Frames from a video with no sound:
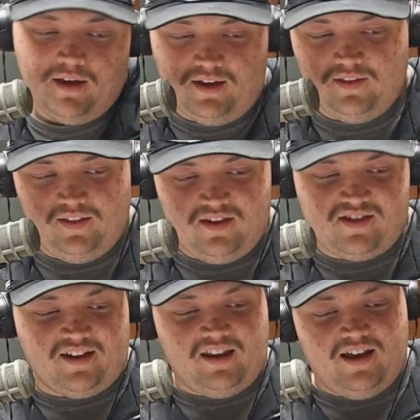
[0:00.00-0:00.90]
In the
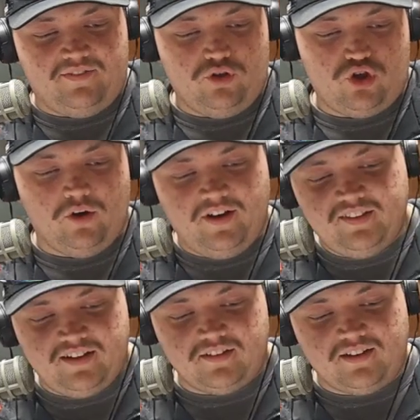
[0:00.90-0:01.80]
second half of the show,
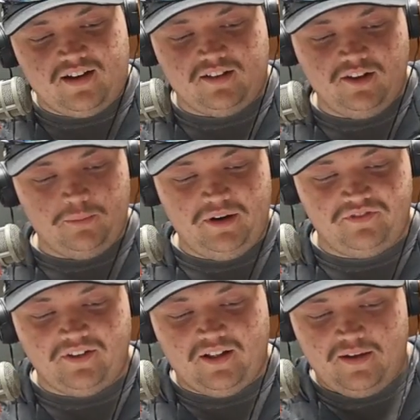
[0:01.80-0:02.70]
I'd like to talk a little bit of
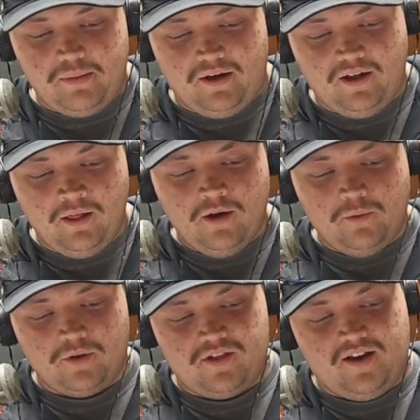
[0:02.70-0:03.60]
volleyball.
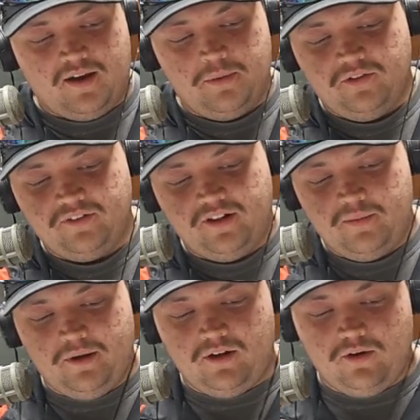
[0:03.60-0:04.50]
We're going to talk about
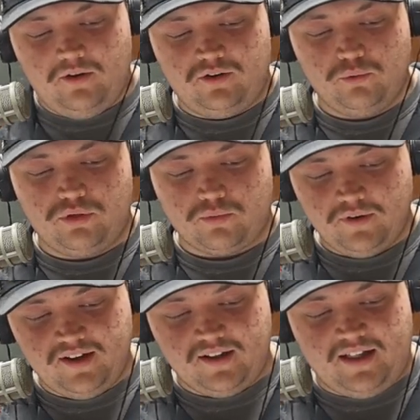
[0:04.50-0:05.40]
volleyball going to
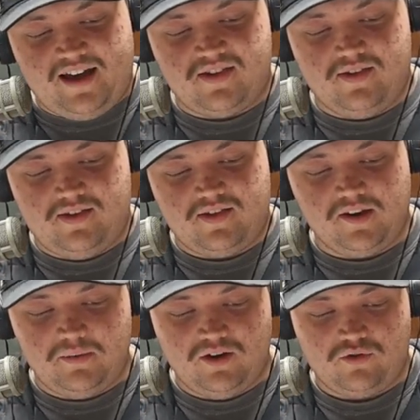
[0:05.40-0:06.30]
3 classes. That's
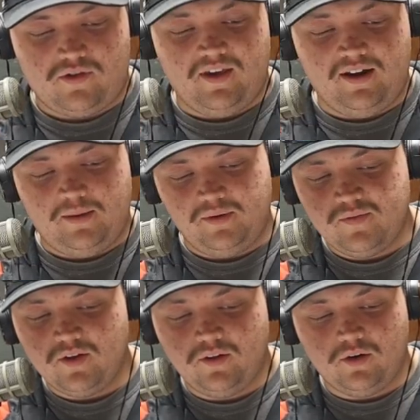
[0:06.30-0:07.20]
going to be interesting, and I'm going to
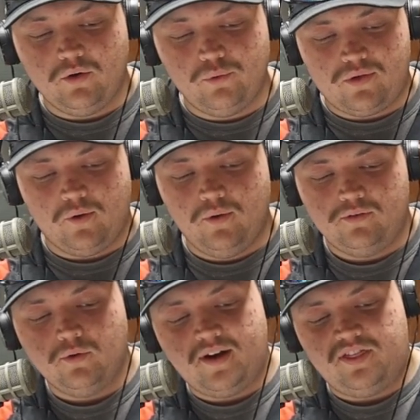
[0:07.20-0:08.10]
give you a little who's who
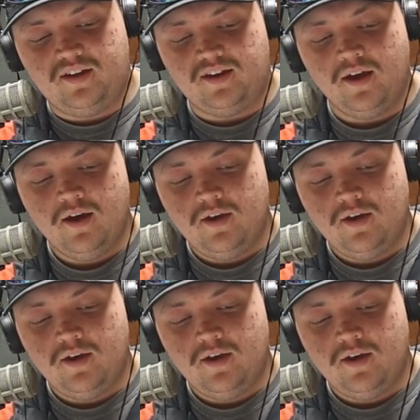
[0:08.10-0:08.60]
of who I think